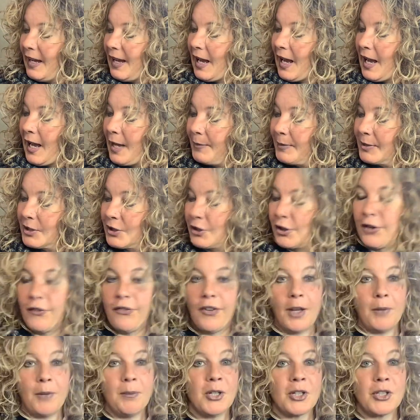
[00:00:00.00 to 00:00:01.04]
I'm a
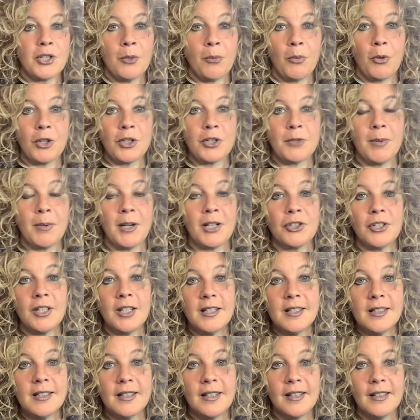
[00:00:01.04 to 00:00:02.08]
certified peer support
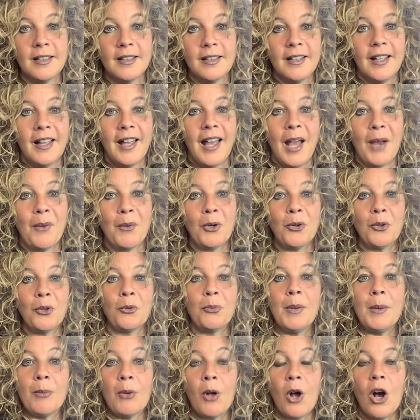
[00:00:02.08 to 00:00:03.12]
specialist. I work with
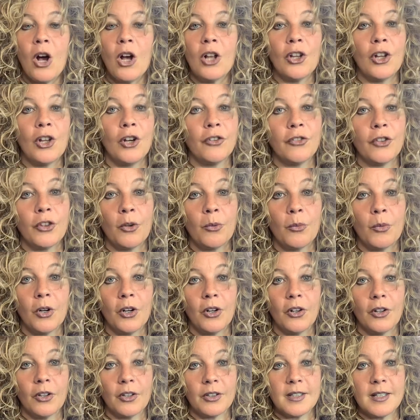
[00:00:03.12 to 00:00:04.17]
people all over the
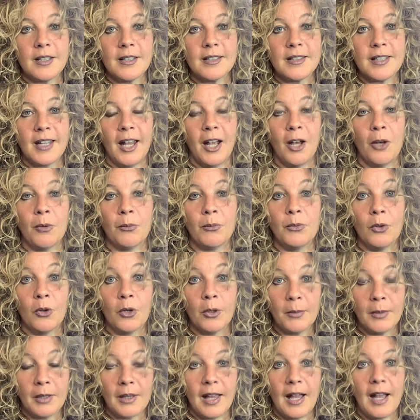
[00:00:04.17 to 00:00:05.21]
world to help
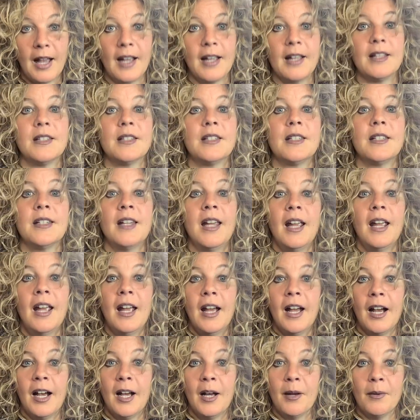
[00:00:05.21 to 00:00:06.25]
normalize,
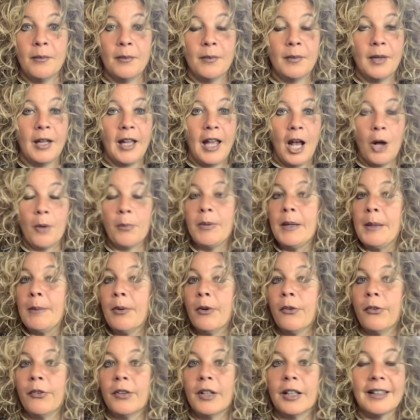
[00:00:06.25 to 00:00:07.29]
help
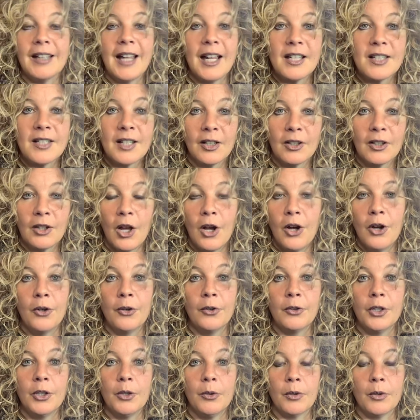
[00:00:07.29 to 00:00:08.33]
people feel less
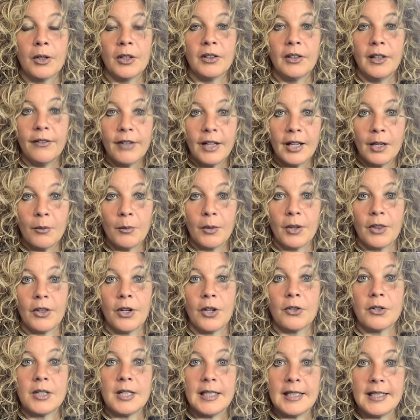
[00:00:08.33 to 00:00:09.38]
alone who are living with
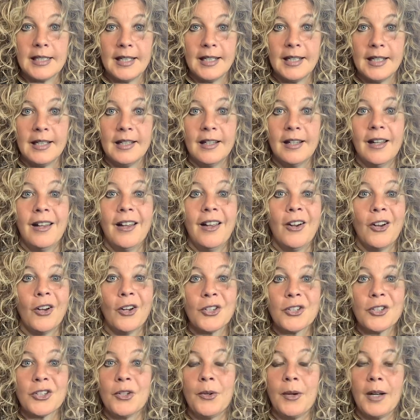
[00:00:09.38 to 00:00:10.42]
OCD.
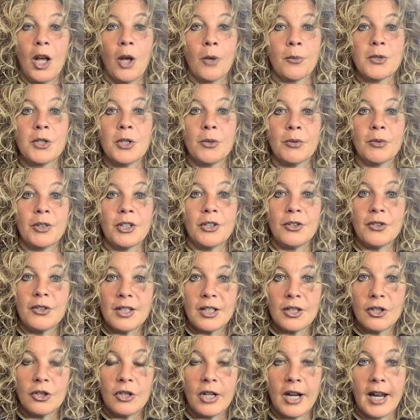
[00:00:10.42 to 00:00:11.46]
Also, it helps to reduce
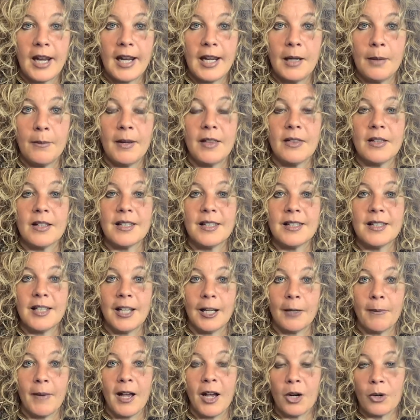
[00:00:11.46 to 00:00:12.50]
the shame and the
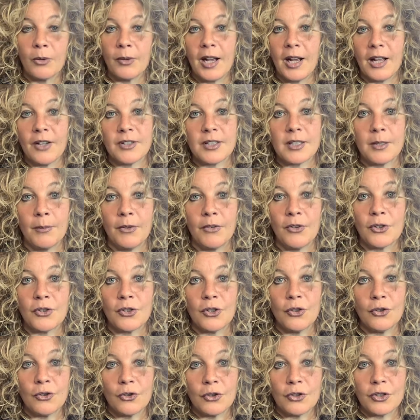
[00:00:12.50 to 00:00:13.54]
stigma around some of those
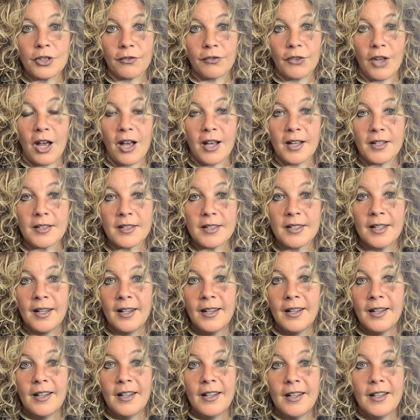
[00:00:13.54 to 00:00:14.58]
intrusive thoughts
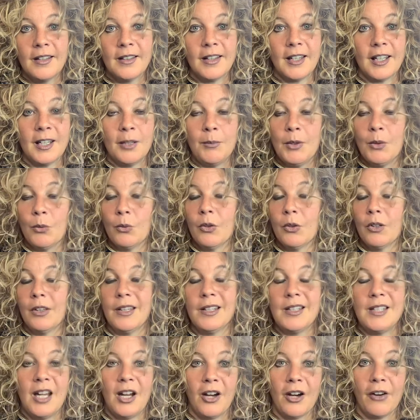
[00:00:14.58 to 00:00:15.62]
that can be really
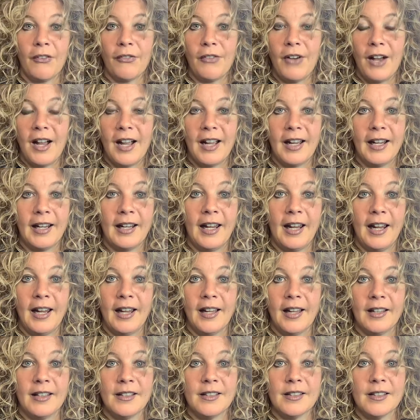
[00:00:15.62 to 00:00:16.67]
terrifying
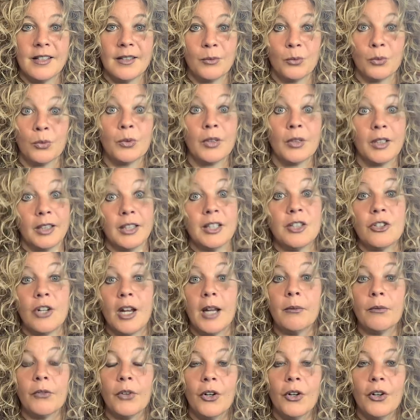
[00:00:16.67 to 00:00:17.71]
and really
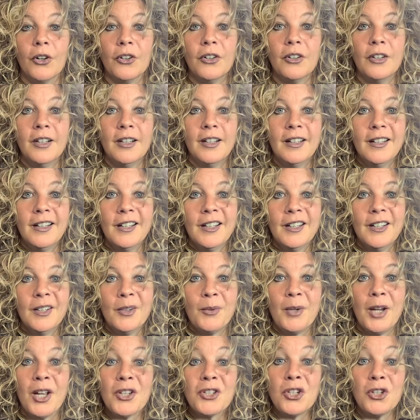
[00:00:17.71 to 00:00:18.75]
shameful.
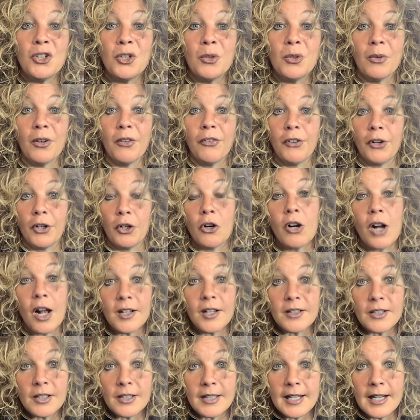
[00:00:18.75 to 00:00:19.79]
We also do referral
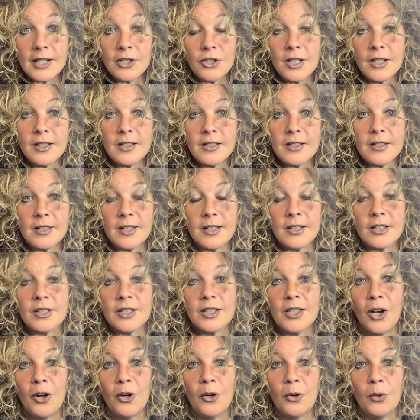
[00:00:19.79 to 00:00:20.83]
consultations,
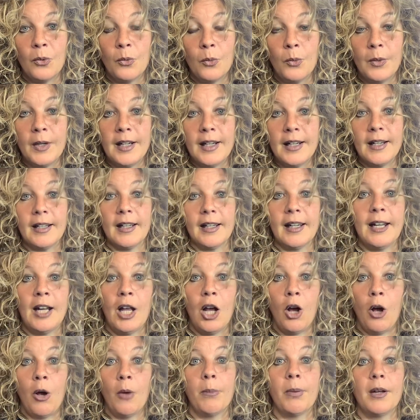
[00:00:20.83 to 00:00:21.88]
so we can
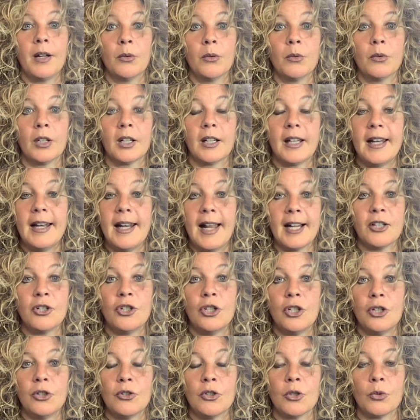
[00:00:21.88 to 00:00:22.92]
help connect
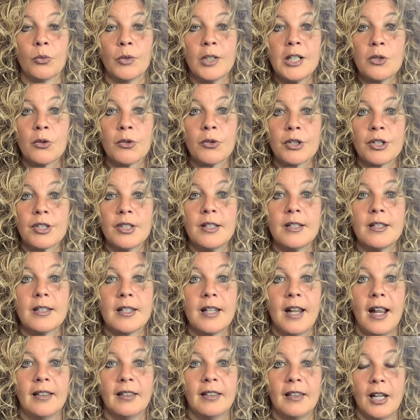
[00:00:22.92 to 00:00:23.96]
you to resources
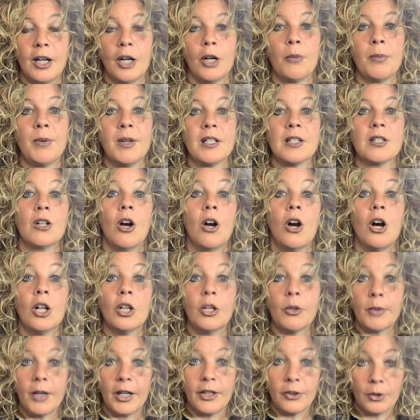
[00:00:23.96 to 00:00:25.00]
and therapists all
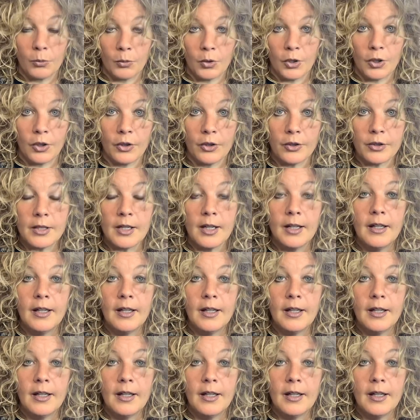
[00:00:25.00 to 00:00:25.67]
around the world